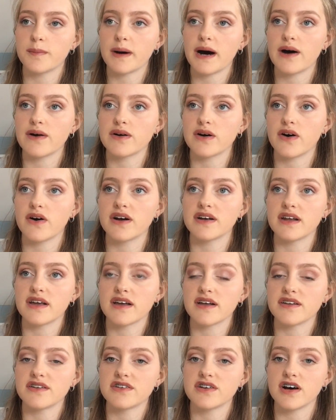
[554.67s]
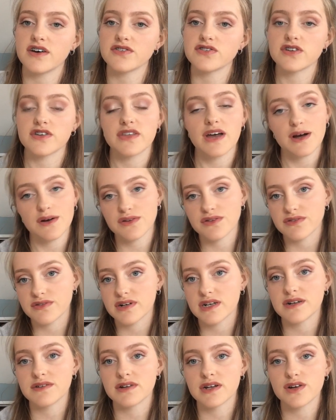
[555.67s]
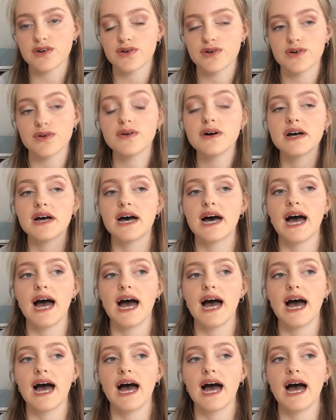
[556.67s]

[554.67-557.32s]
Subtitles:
about guiding and stuff, so that was really, really cool.